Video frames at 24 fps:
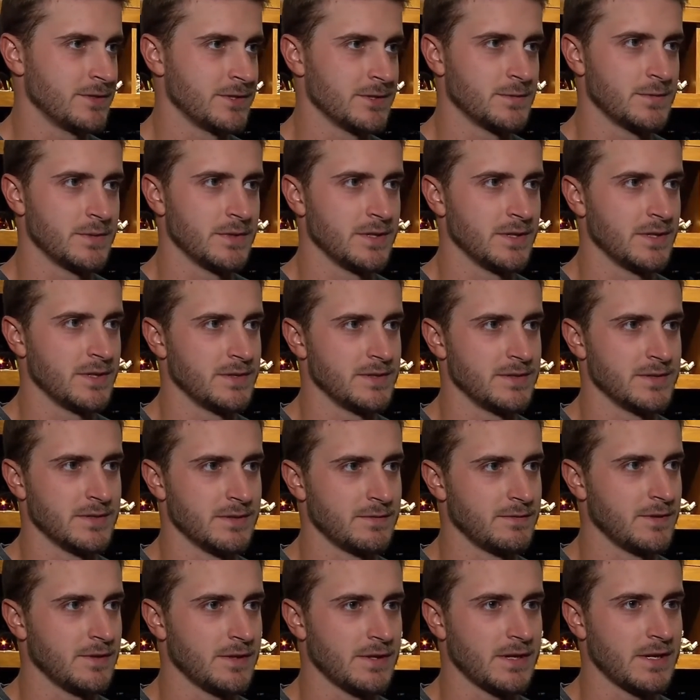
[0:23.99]
just because
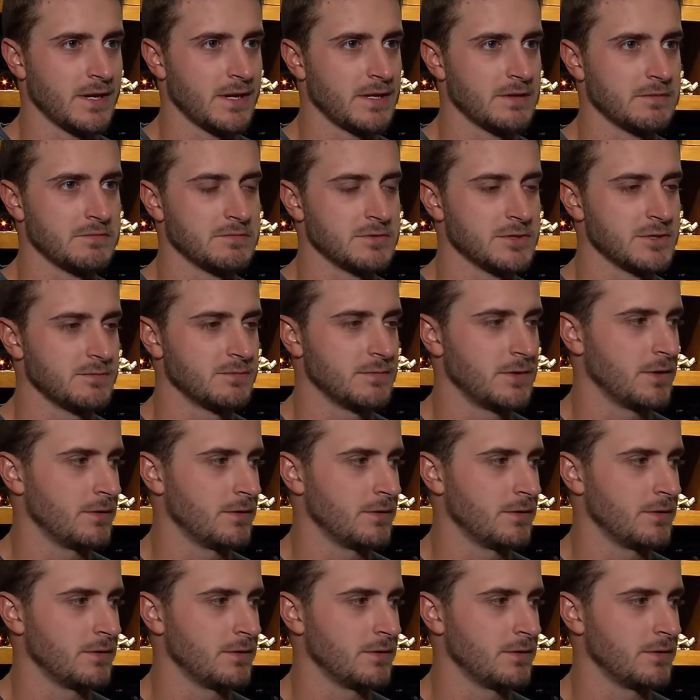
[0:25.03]
I felt like I was